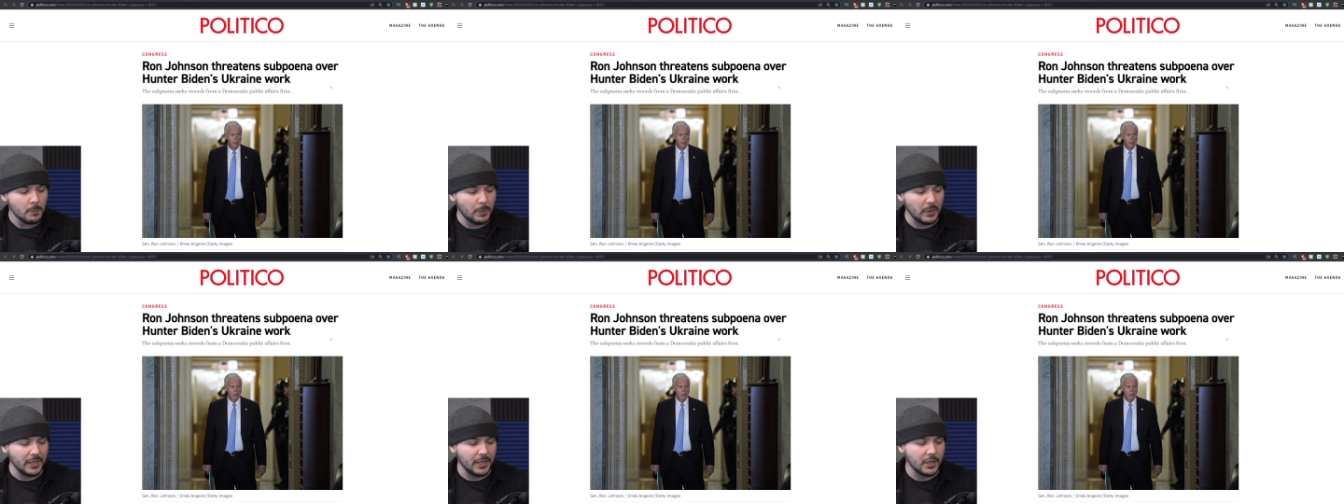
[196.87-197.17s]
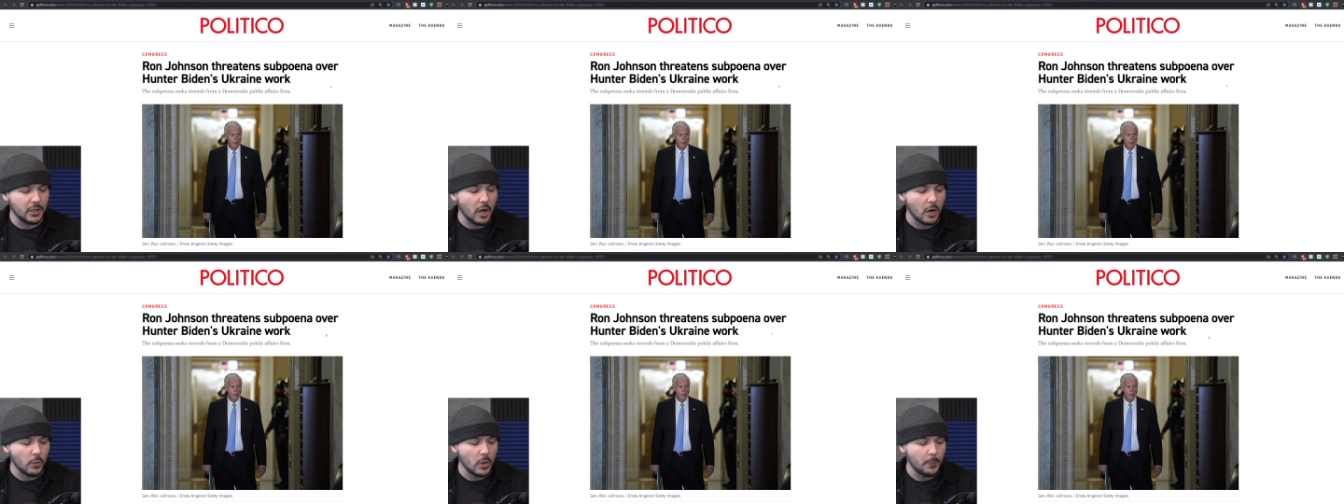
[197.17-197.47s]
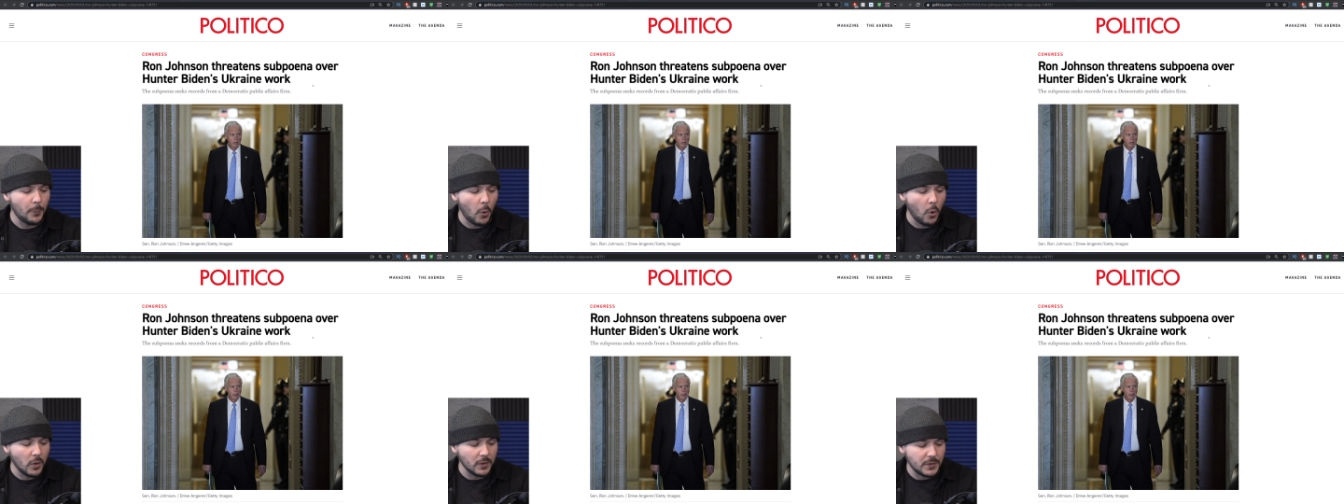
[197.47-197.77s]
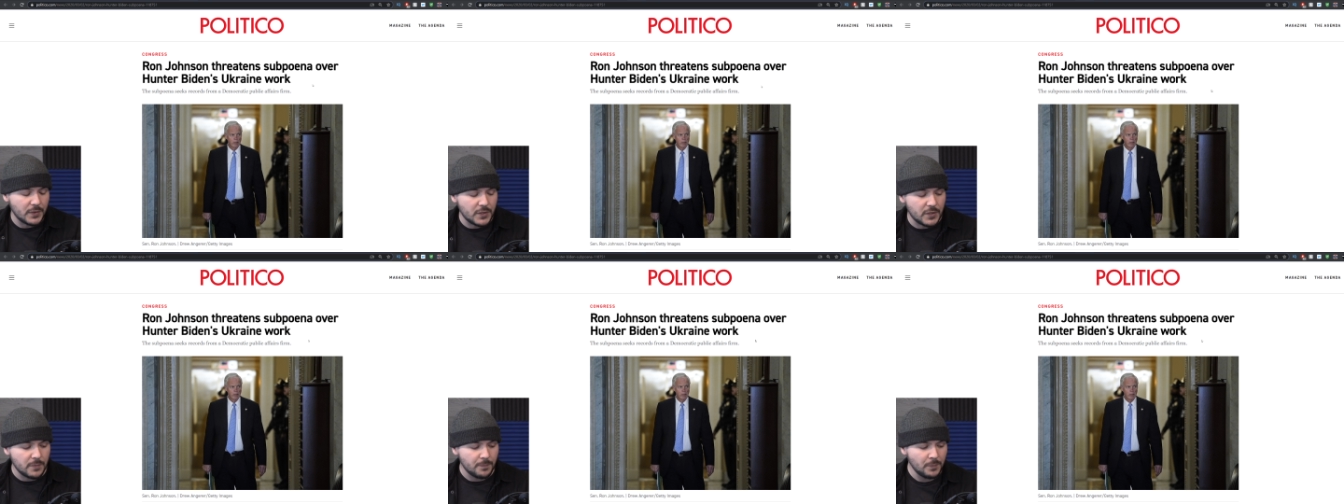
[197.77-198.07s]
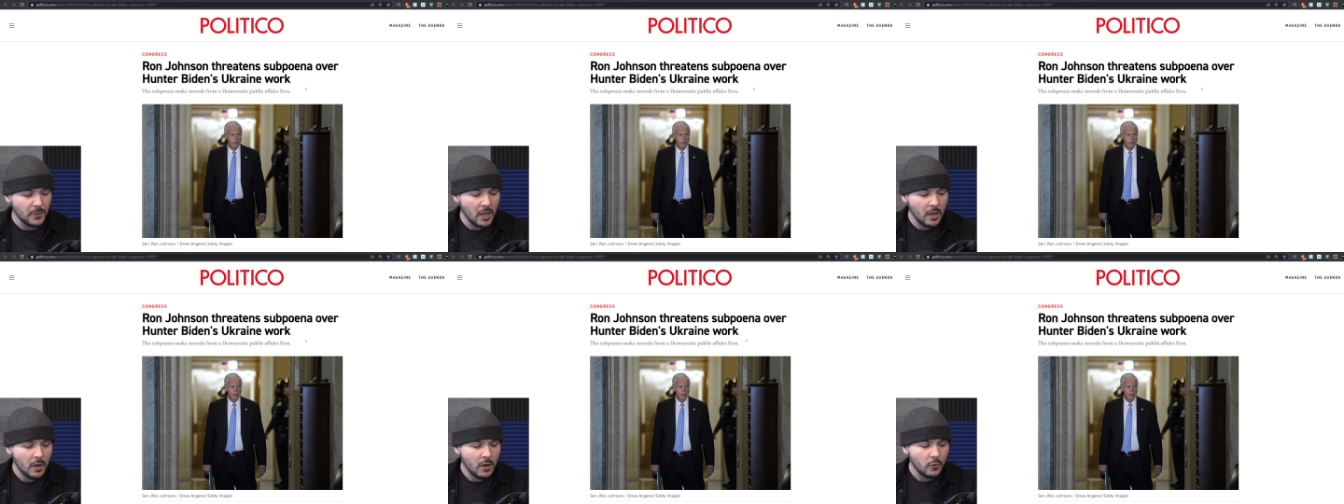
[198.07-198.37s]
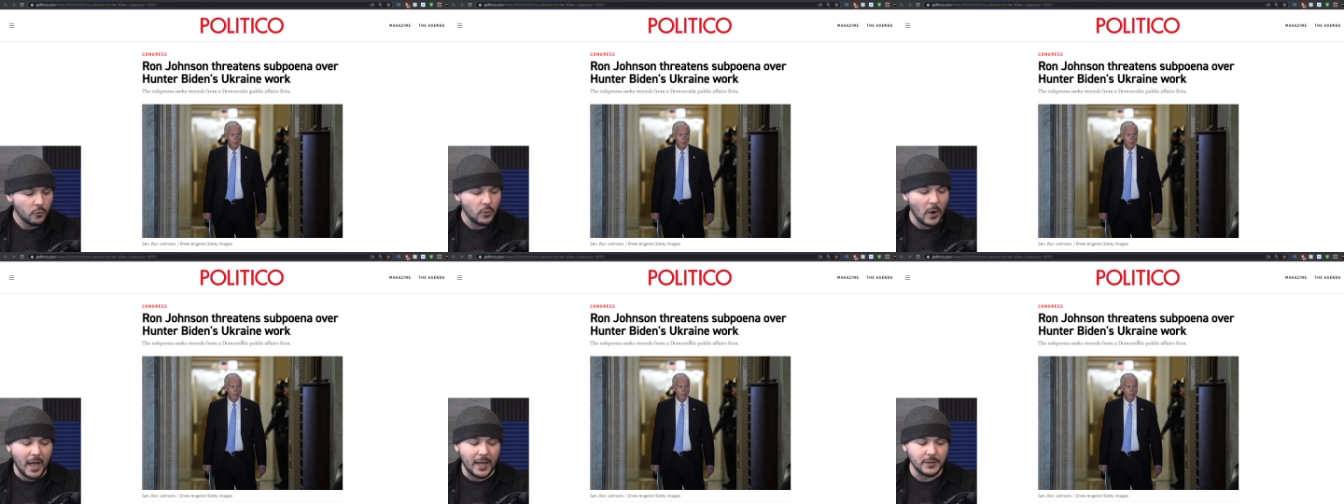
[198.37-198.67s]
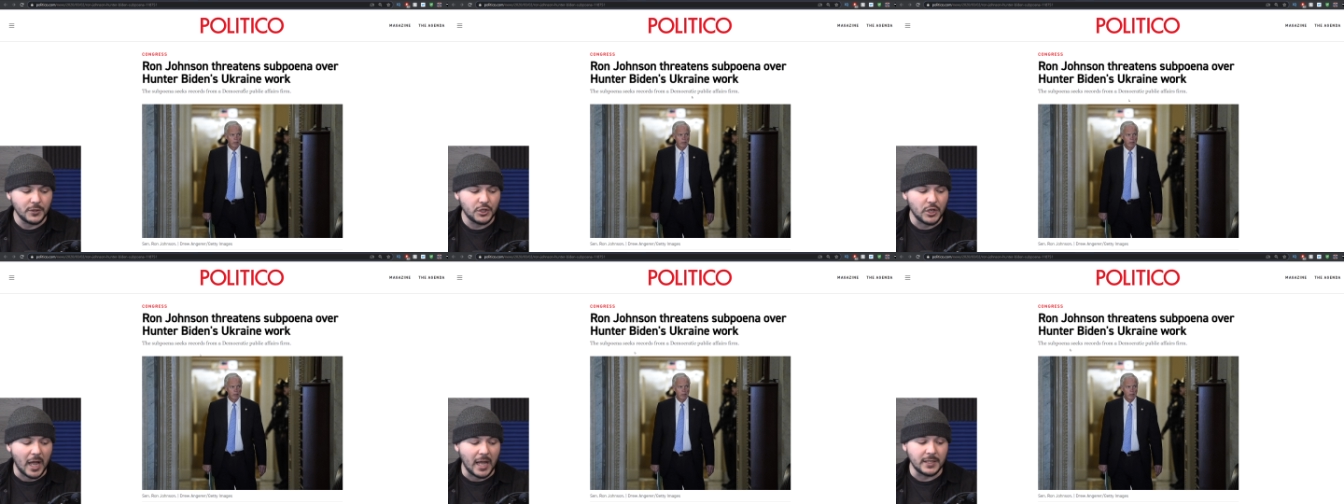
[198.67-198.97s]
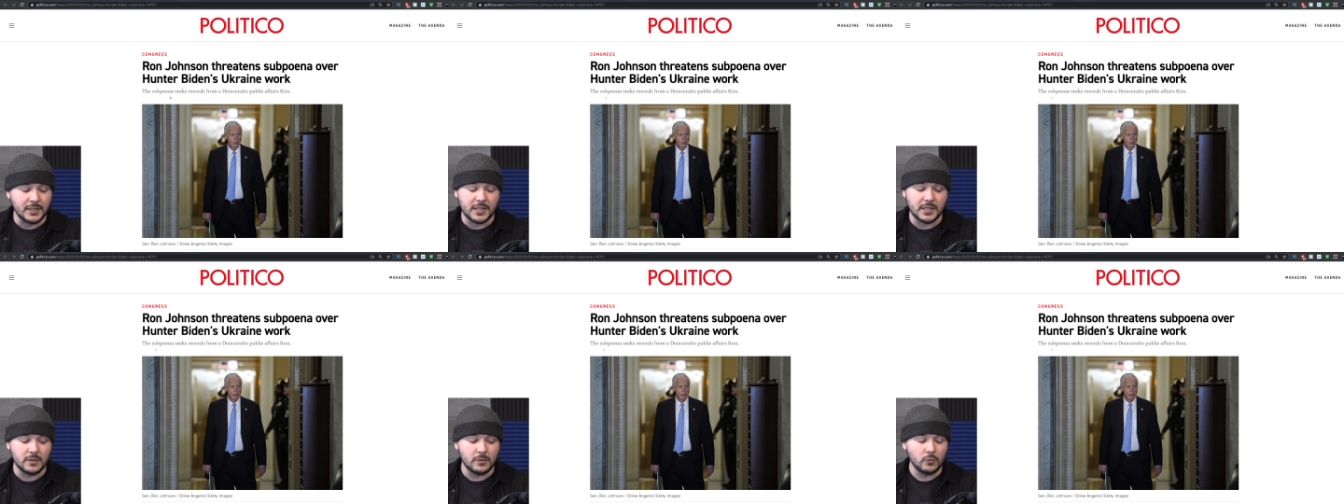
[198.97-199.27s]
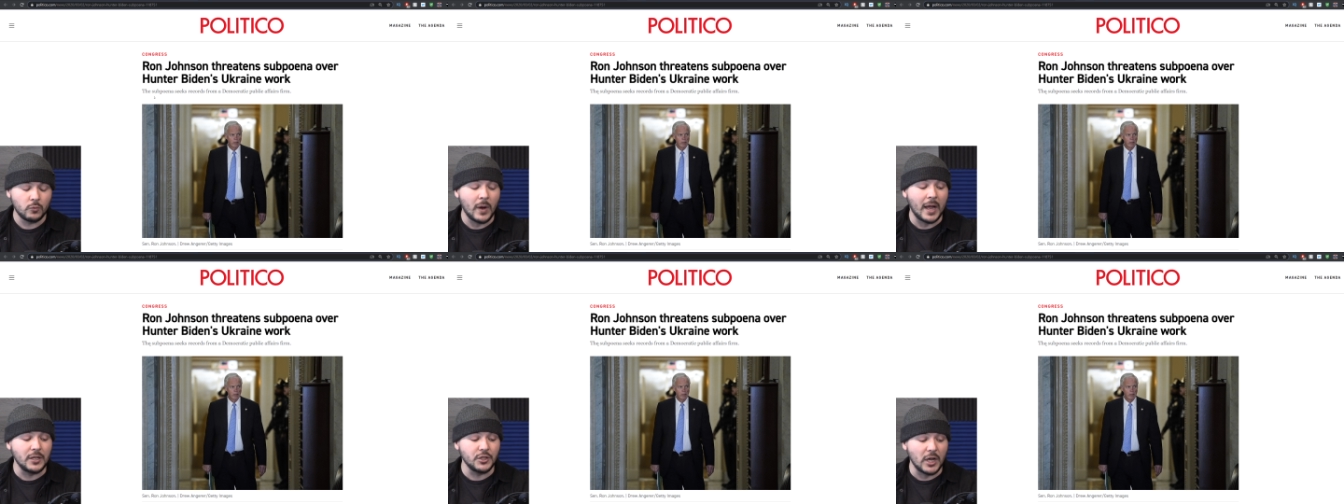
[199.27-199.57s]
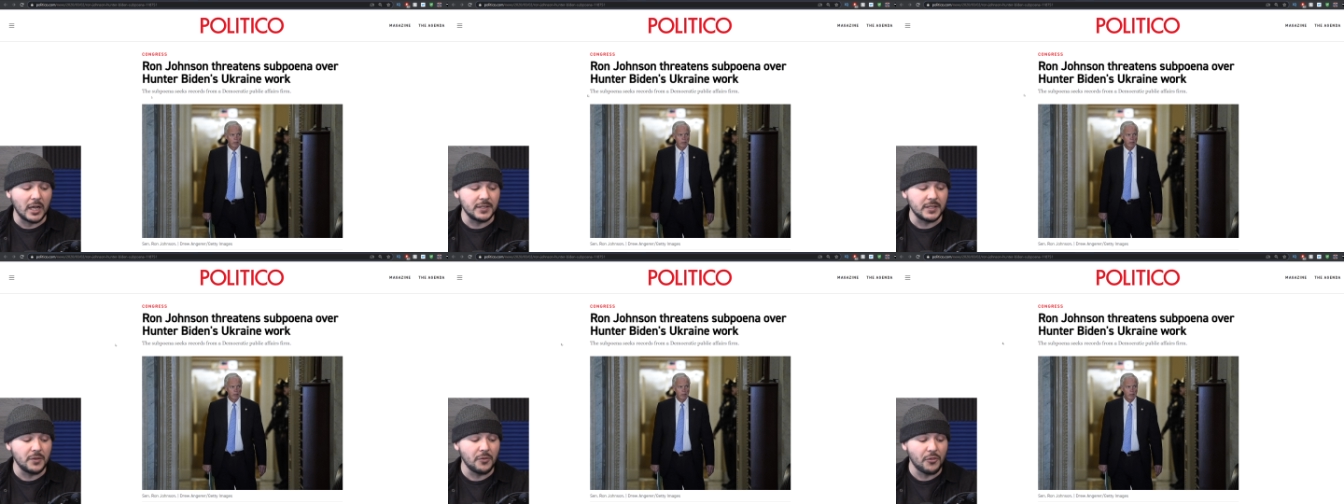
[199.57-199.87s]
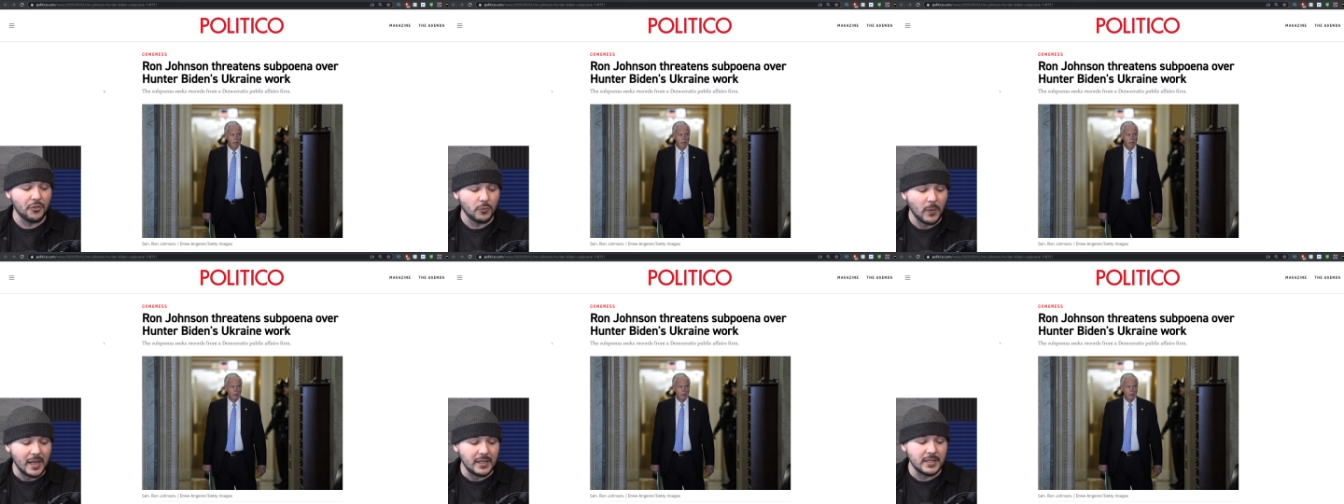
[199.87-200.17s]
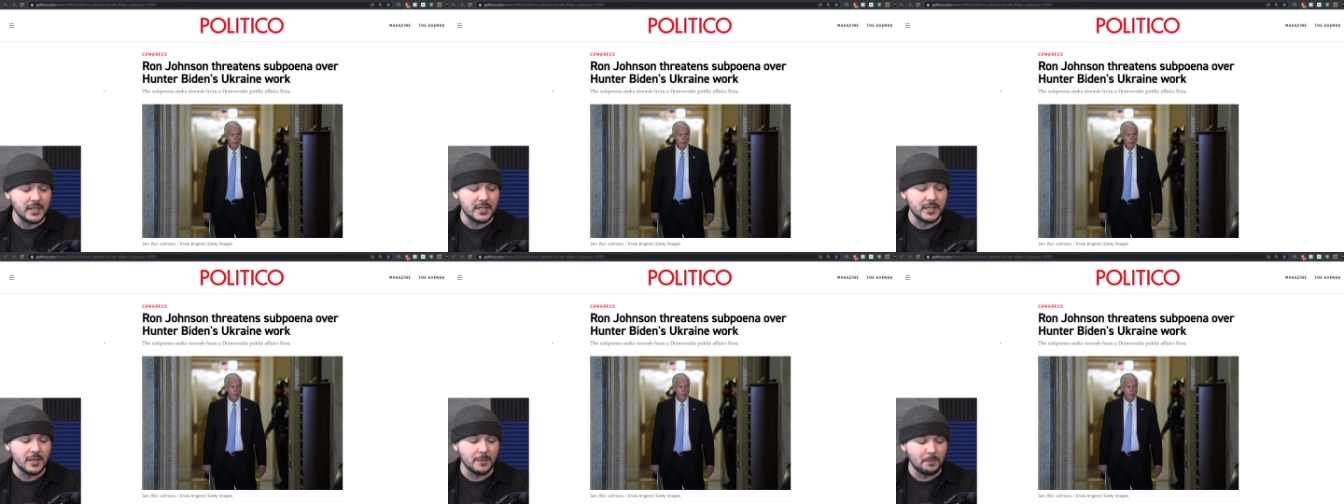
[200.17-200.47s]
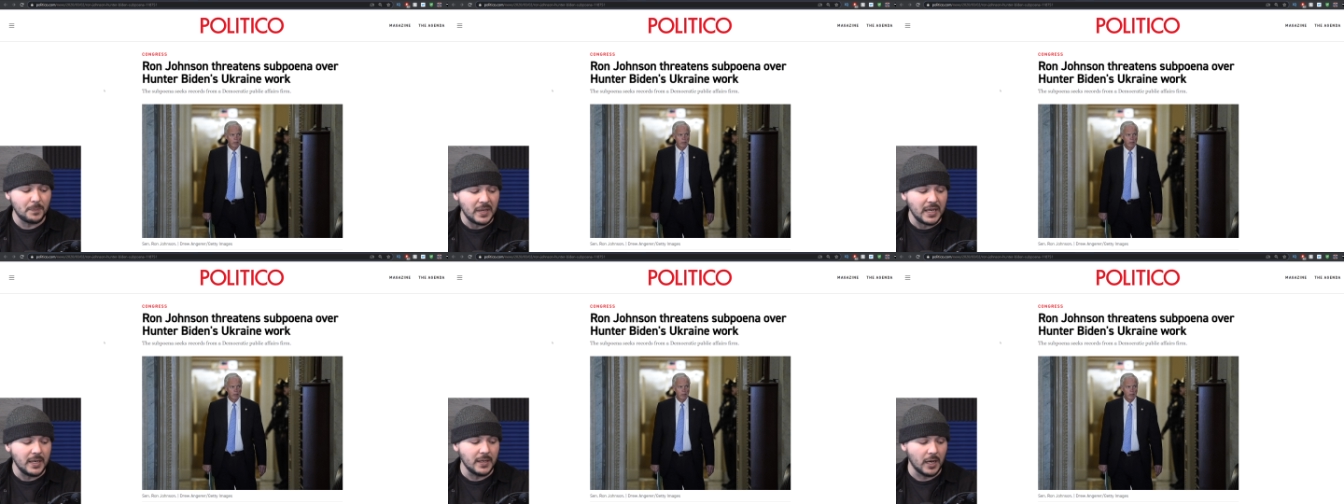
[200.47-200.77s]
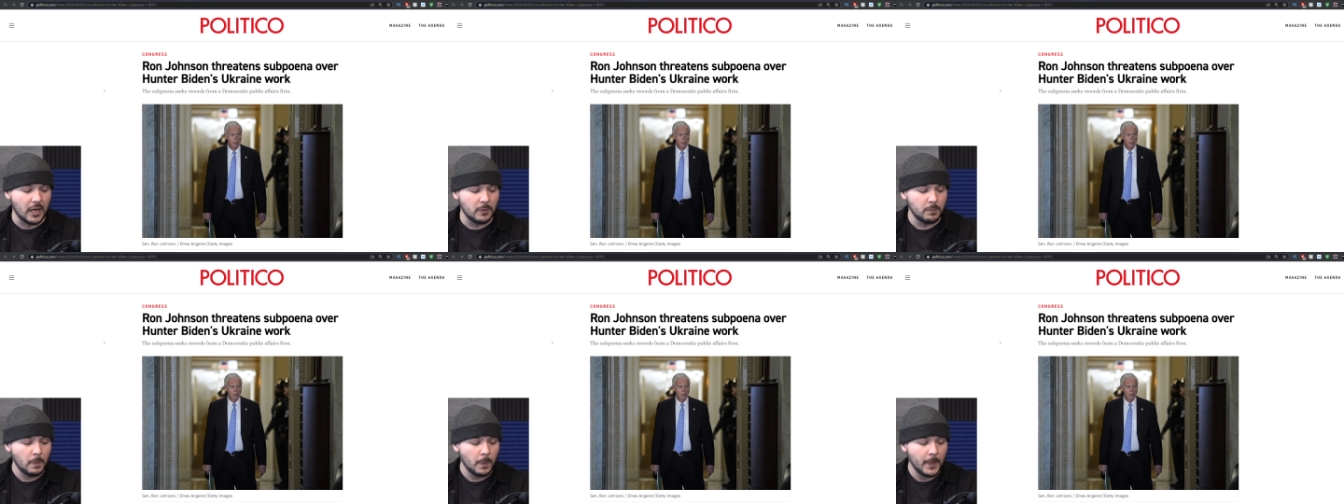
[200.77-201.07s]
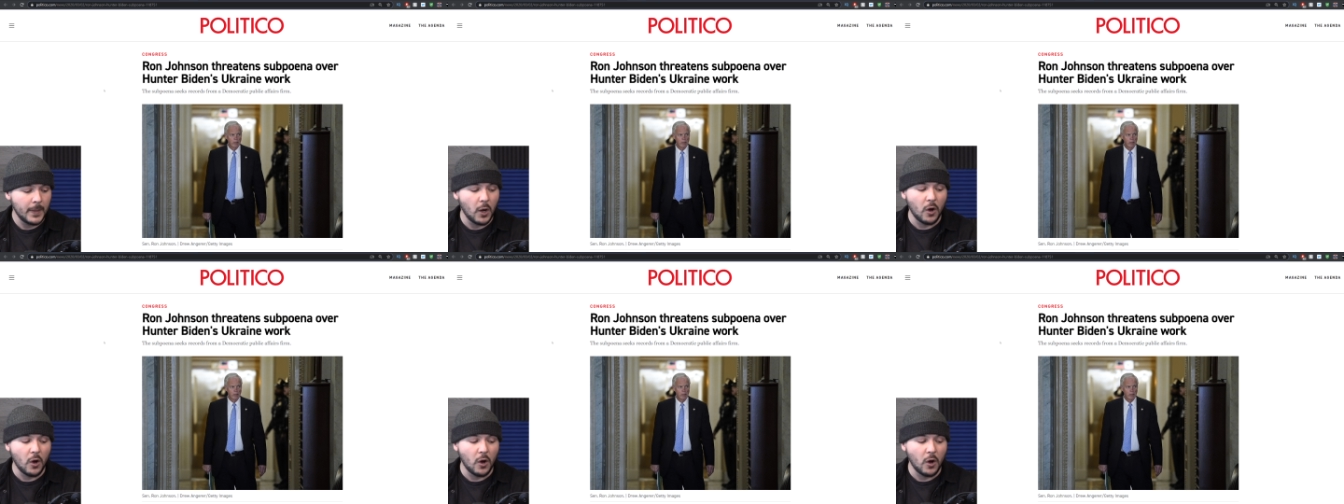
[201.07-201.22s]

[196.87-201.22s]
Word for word: Politico reports Ron Johnson Ron Johnson threatens subpoena